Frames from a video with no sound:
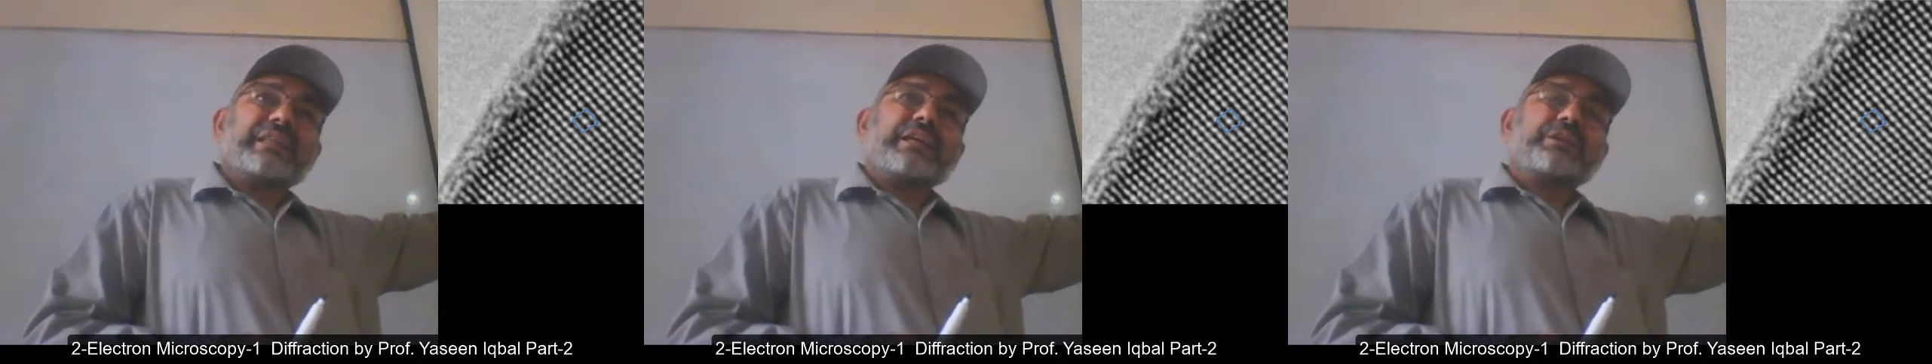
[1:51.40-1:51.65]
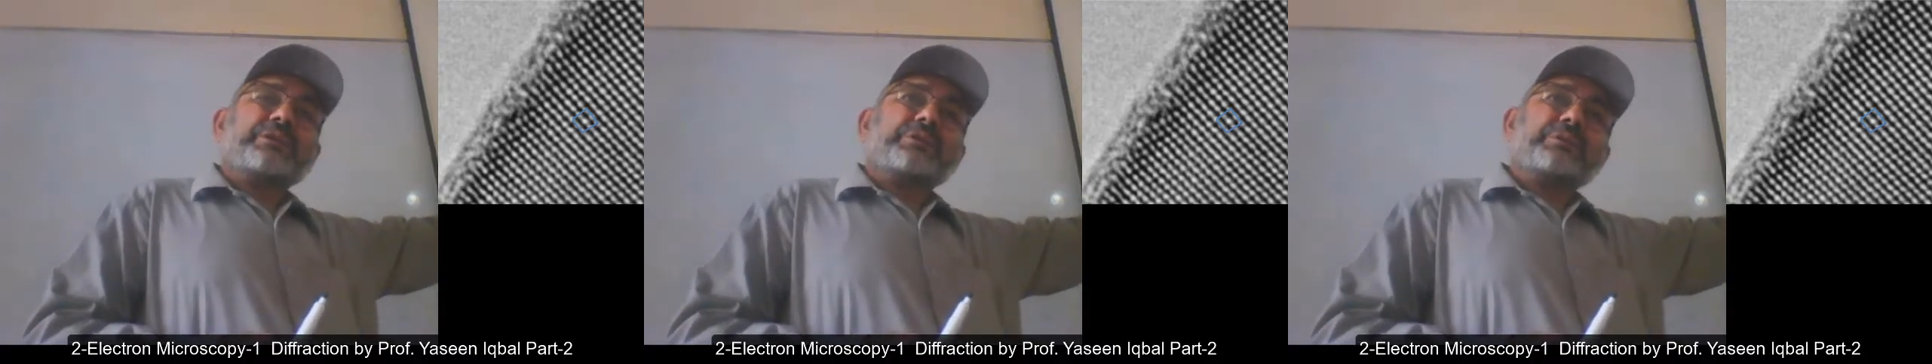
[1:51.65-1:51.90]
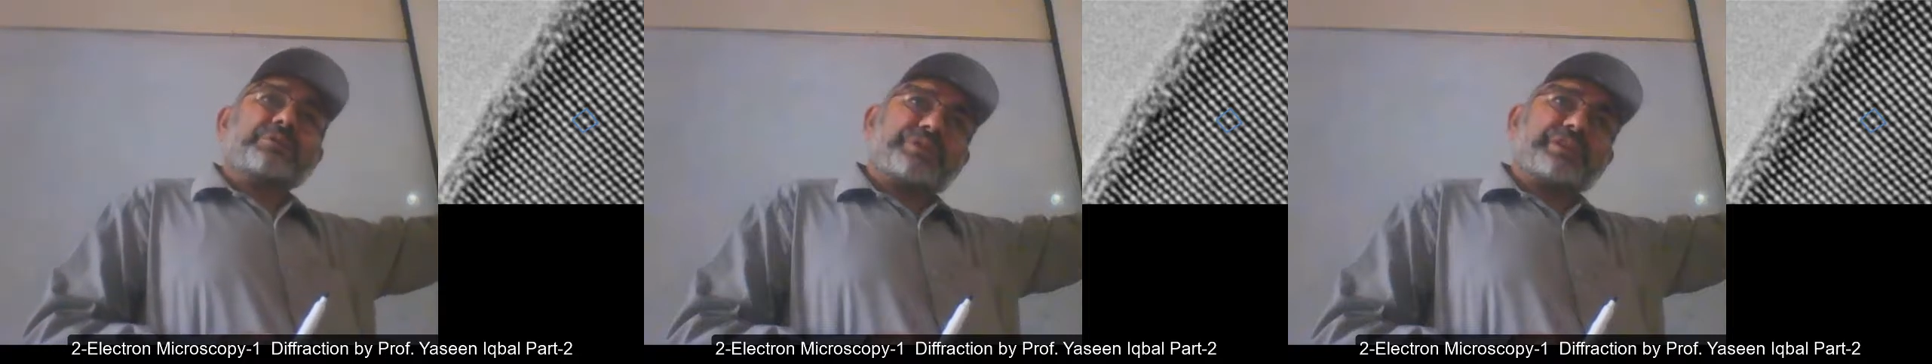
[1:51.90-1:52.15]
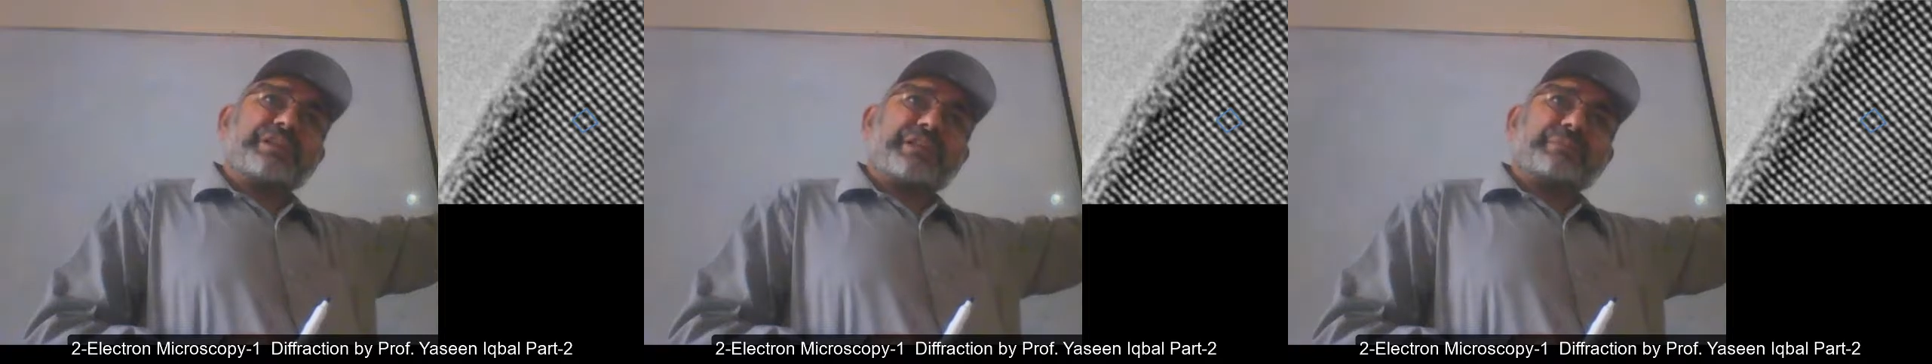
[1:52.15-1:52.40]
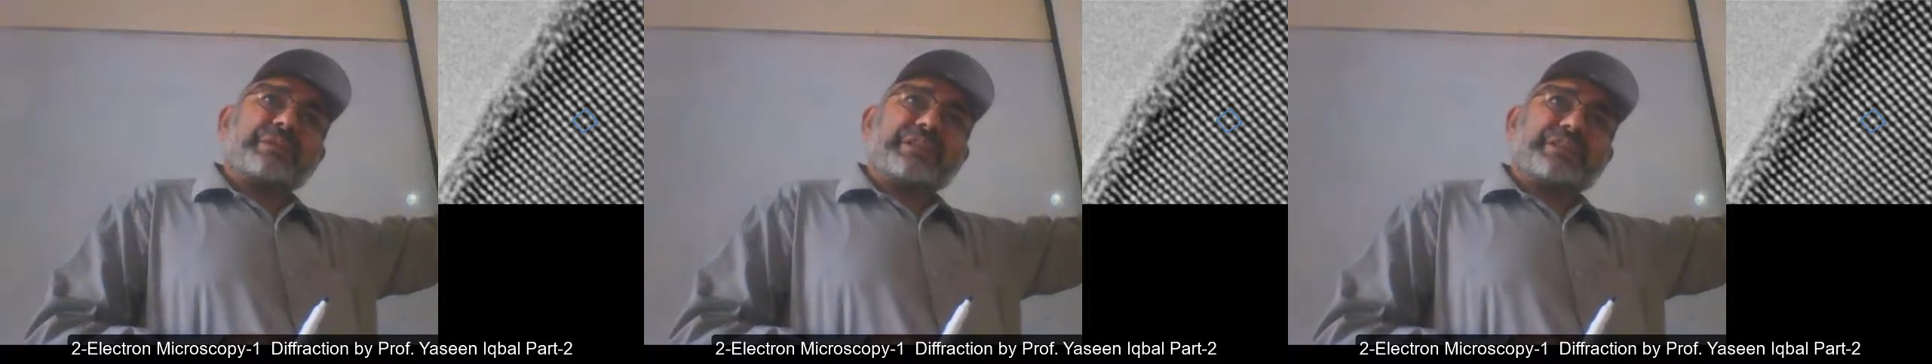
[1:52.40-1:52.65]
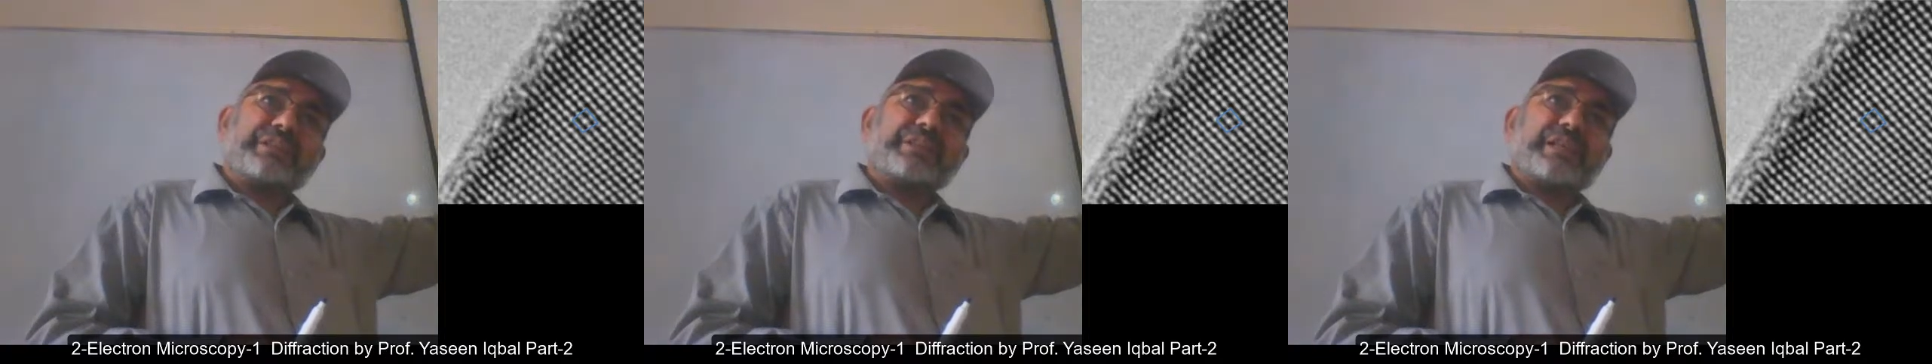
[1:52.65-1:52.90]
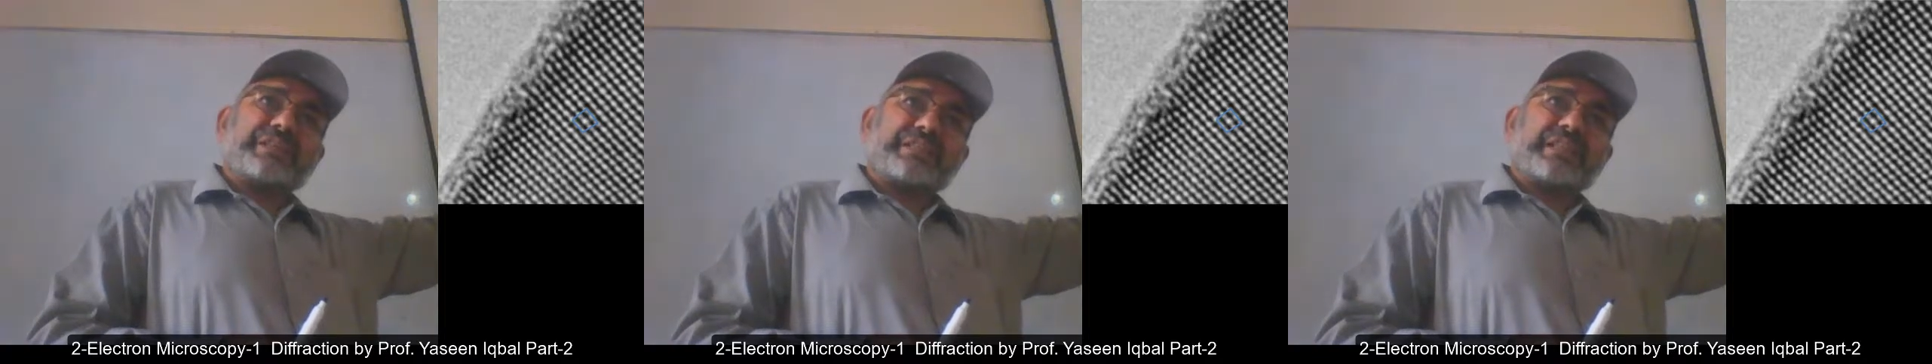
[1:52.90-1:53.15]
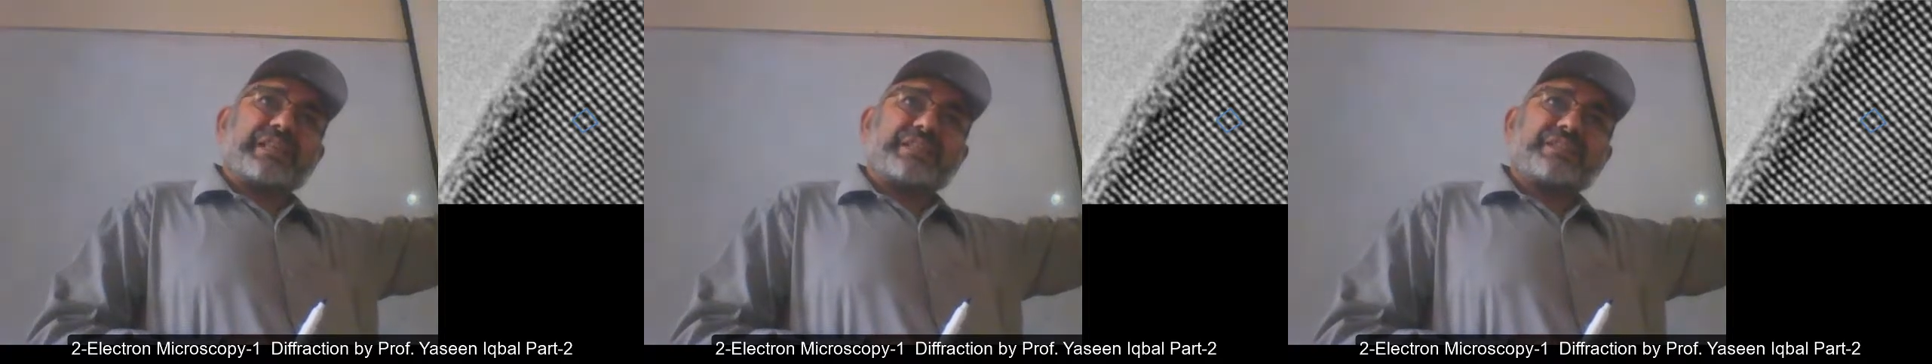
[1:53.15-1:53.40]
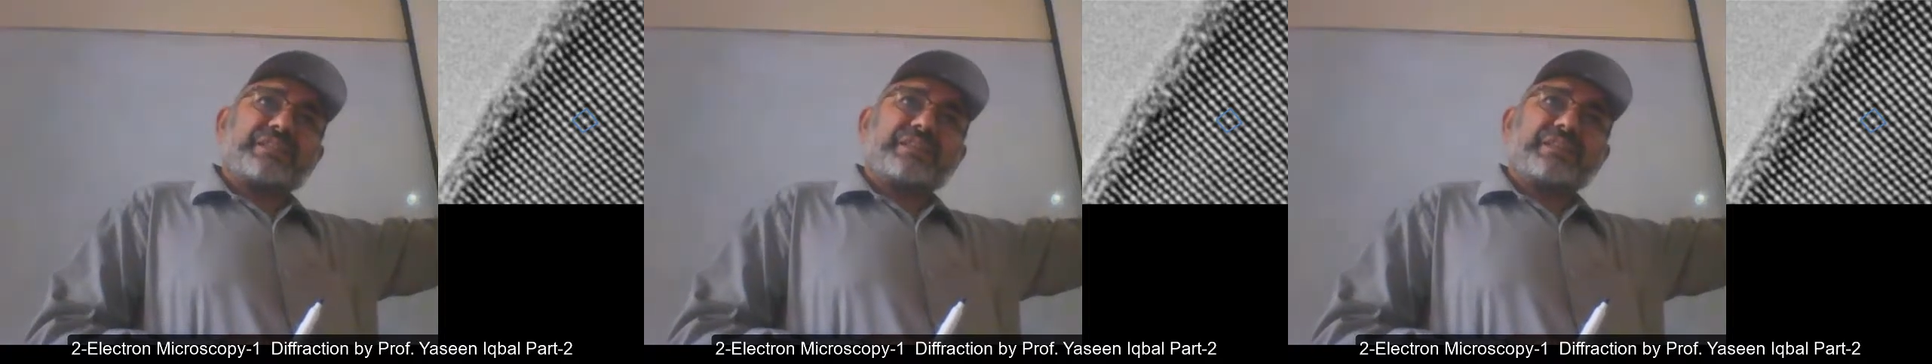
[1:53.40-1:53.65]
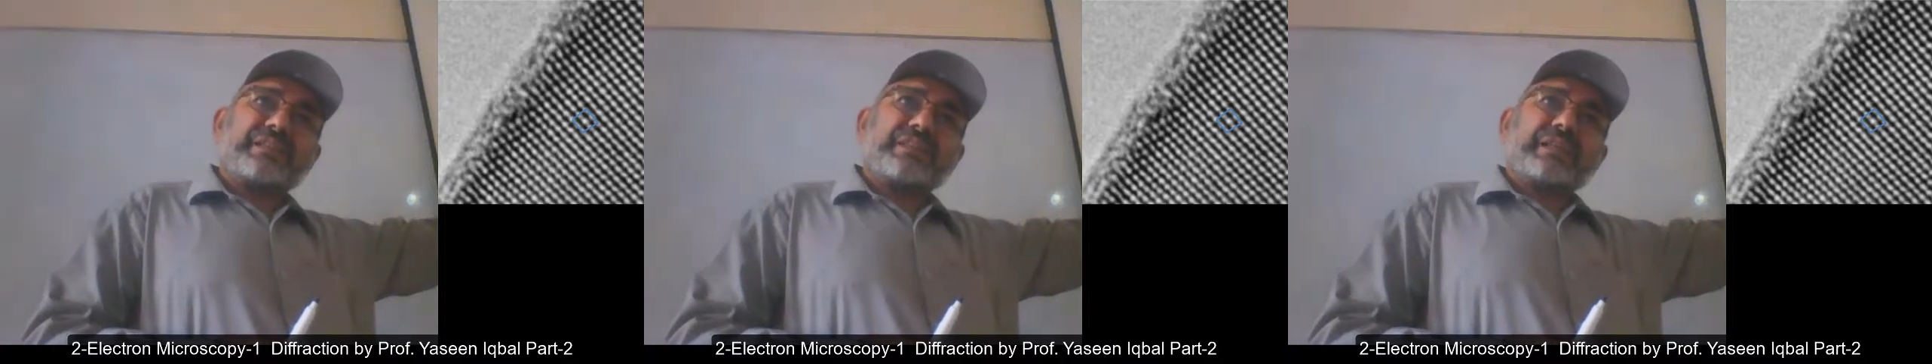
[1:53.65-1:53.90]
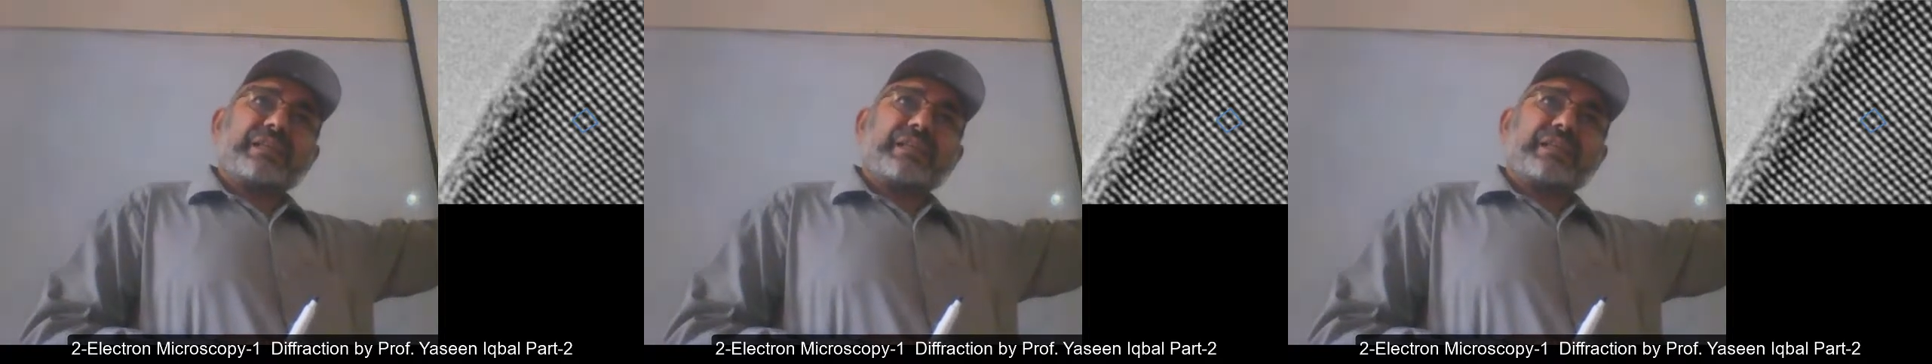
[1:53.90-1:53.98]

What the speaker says: the 2 centimeter distance